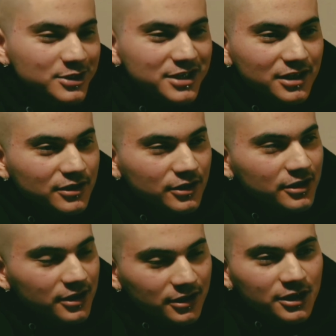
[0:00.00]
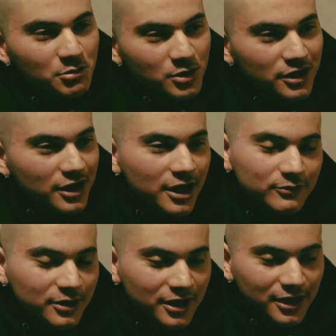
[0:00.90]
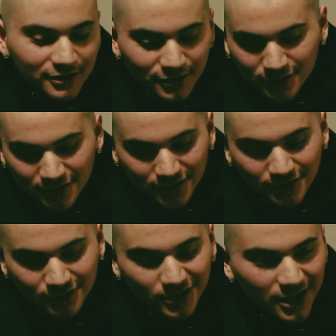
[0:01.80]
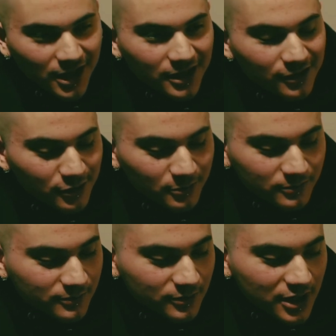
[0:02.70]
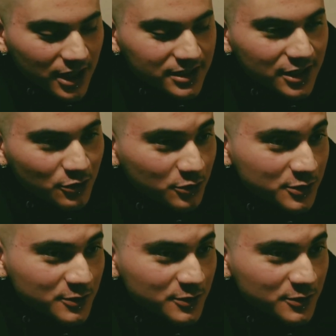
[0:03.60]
Protect the hood and keep it alive. You can't take